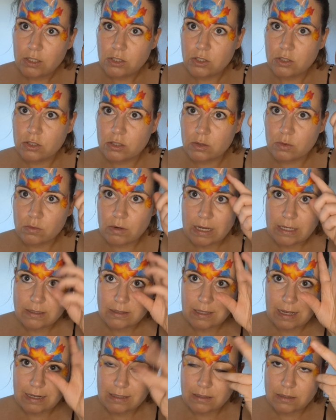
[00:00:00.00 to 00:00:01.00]
just erase
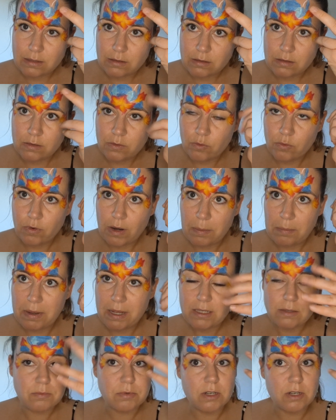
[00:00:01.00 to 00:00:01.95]
that and flip it,